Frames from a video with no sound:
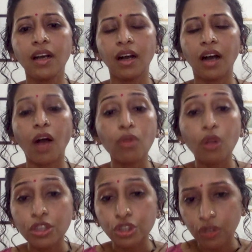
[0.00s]
How
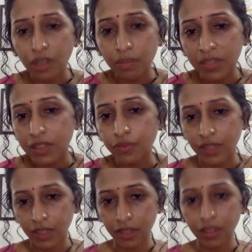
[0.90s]
long should I
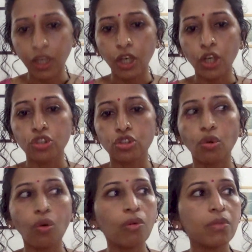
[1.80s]
breastfeed?
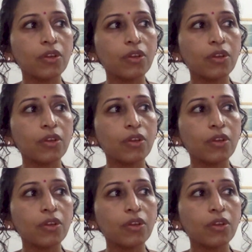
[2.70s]
So